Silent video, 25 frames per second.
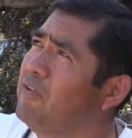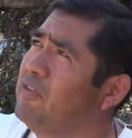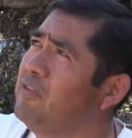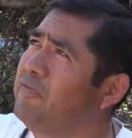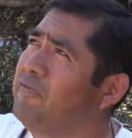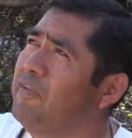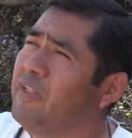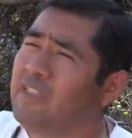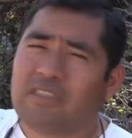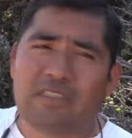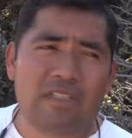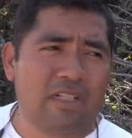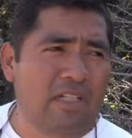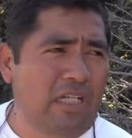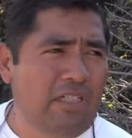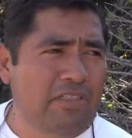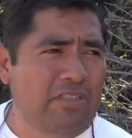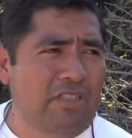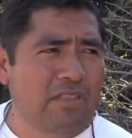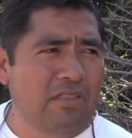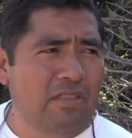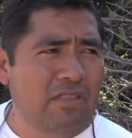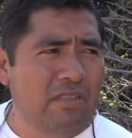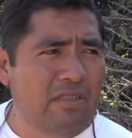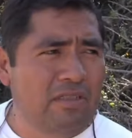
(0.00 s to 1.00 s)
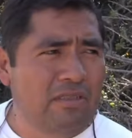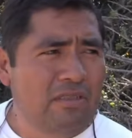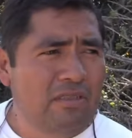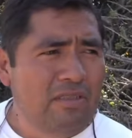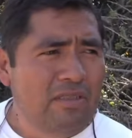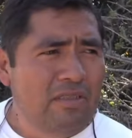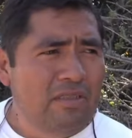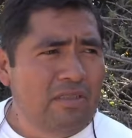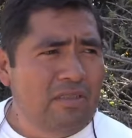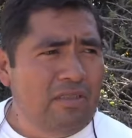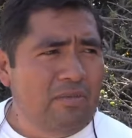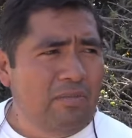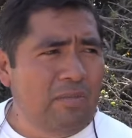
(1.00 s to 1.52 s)
to fix electrical,
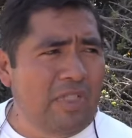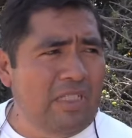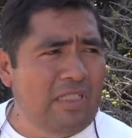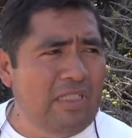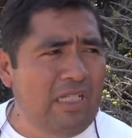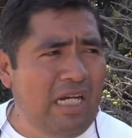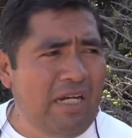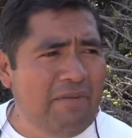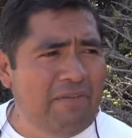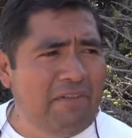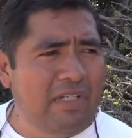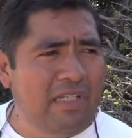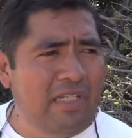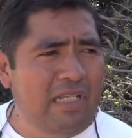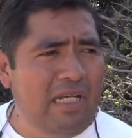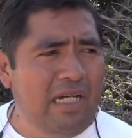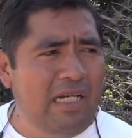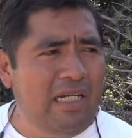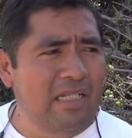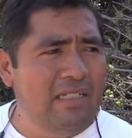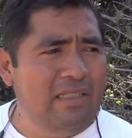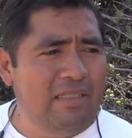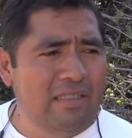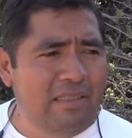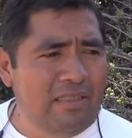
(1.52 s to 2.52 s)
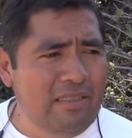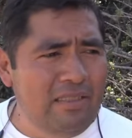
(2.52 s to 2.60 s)
but after that,